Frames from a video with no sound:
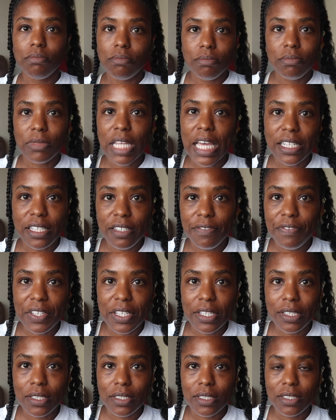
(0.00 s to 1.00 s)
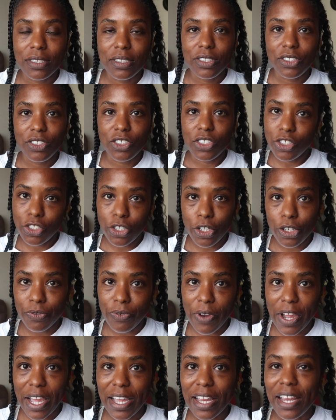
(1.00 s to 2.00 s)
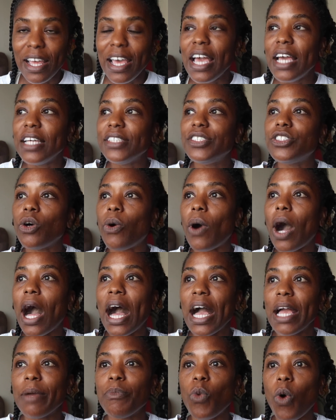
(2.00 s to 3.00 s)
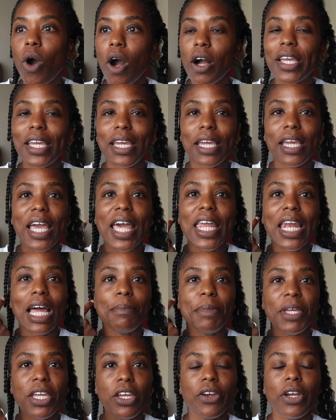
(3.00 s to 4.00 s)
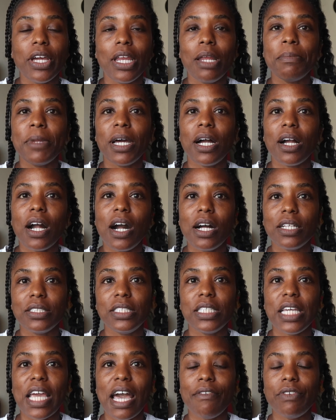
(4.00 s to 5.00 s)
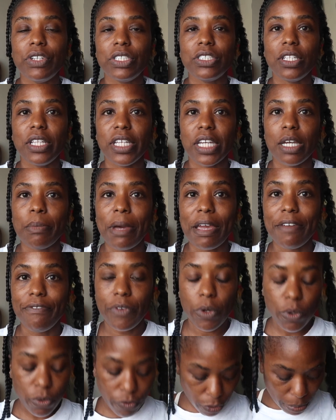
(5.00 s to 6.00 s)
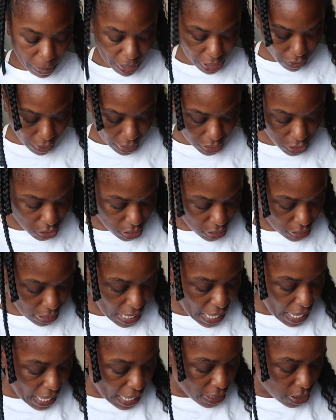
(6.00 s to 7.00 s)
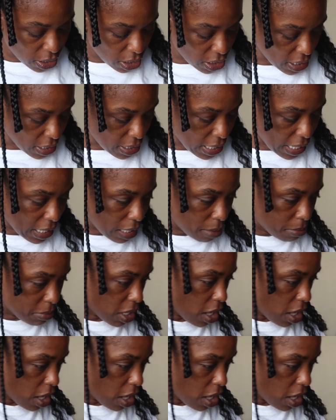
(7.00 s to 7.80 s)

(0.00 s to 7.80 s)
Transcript: 90 feet, turn right. So I'm walking and I'm hearing it. I'm not constantly having to look at my phone for my directions and looking like I'm